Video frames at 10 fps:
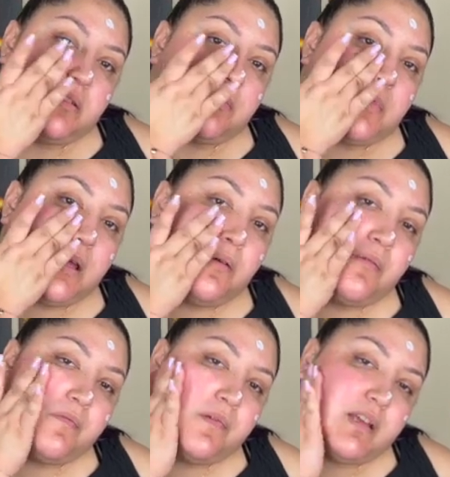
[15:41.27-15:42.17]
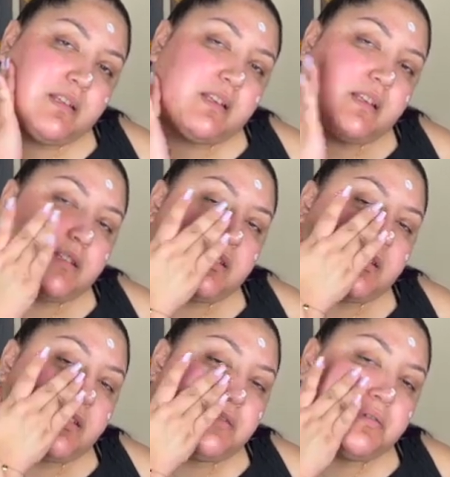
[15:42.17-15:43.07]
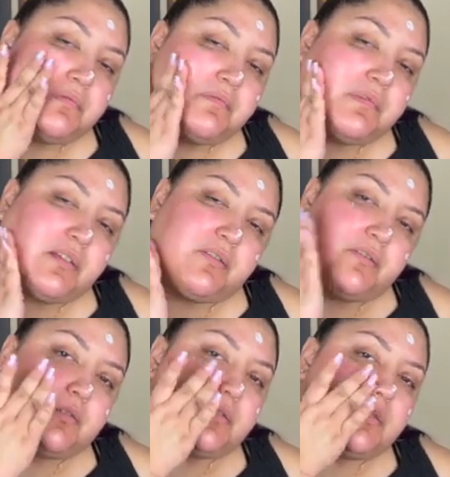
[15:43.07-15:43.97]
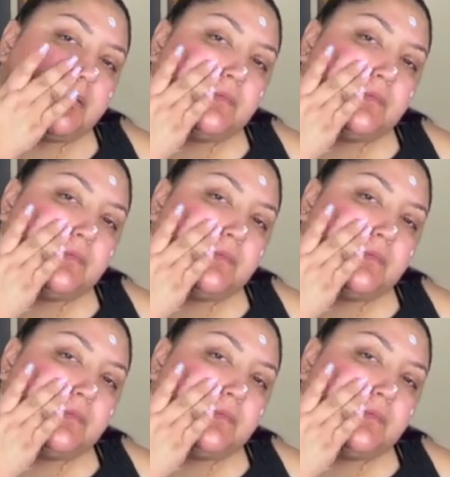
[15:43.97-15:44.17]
my whole face, it's just the 2 fingers.